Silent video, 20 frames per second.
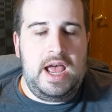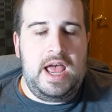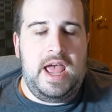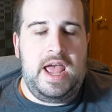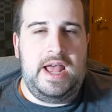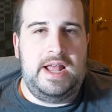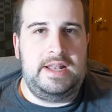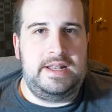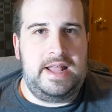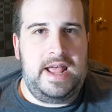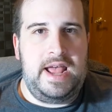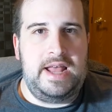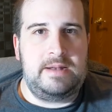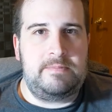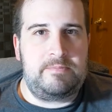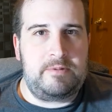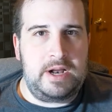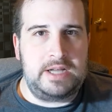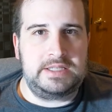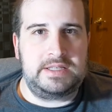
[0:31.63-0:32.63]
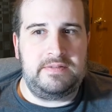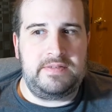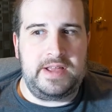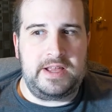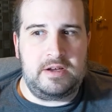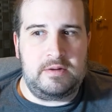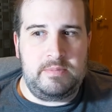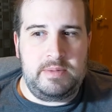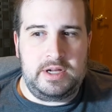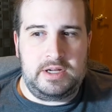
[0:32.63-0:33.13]
and they had a press
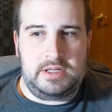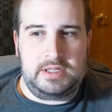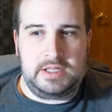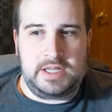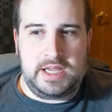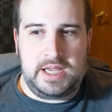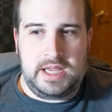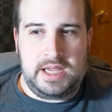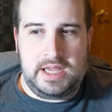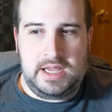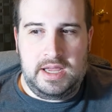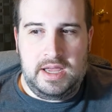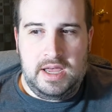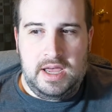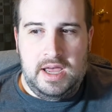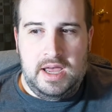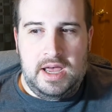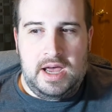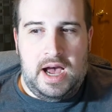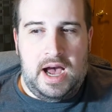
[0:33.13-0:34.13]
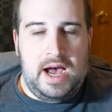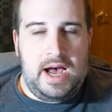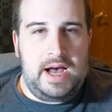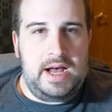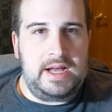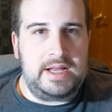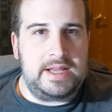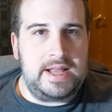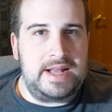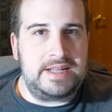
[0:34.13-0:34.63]
availability
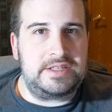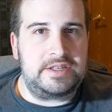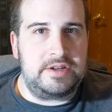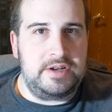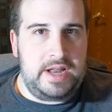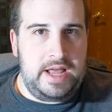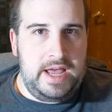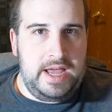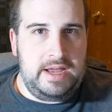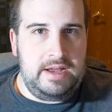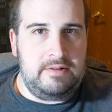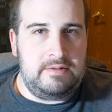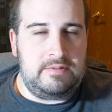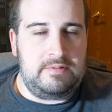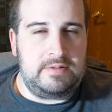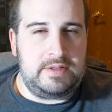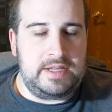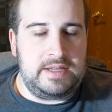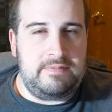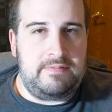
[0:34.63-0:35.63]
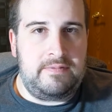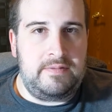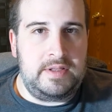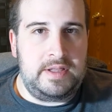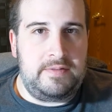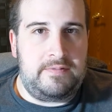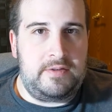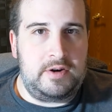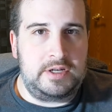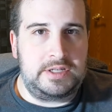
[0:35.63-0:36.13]
yesterday, the
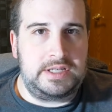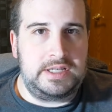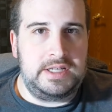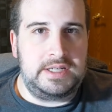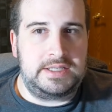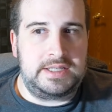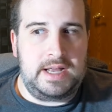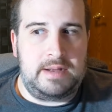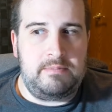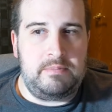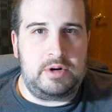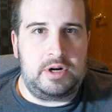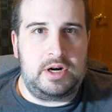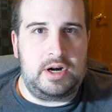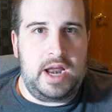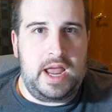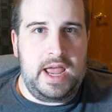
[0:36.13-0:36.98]
1st of December,